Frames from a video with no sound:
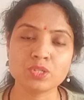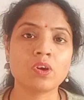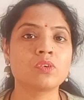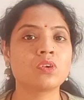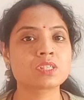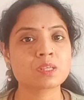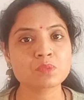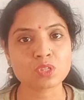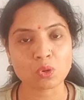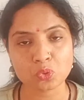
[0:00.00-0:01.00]
you have got
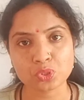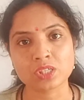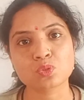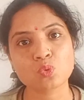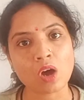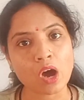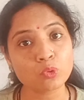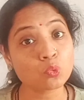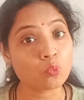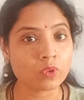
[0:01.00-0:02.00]
some solutions to
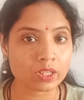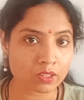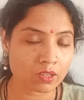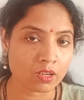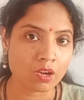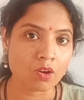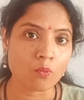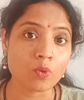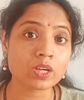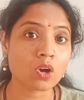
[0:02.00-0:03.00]
how to
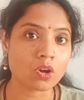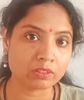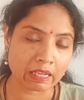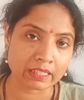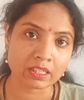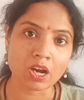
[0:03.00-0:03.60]
work on that,